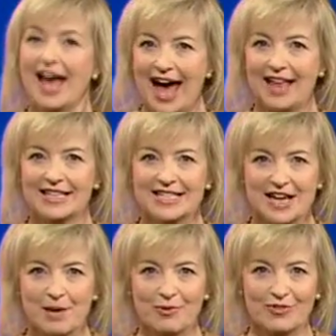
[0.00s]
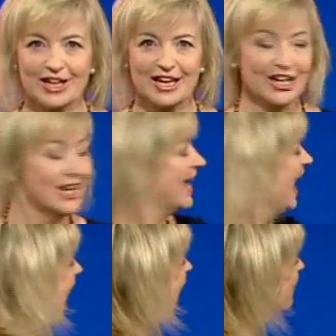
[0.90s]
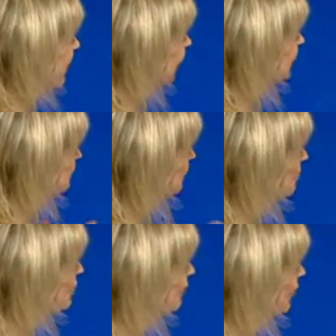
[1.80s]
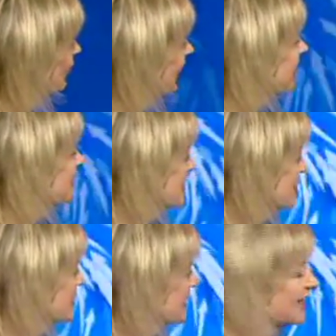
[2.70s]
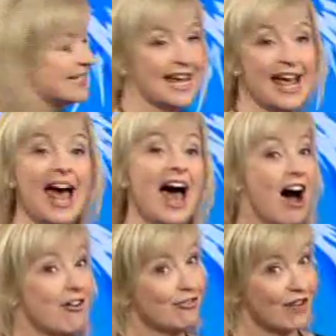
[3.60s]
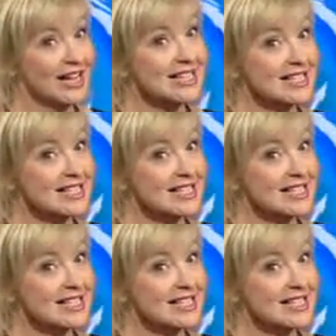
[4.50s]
at this time of the year. And then as we move on into Sunday, a fine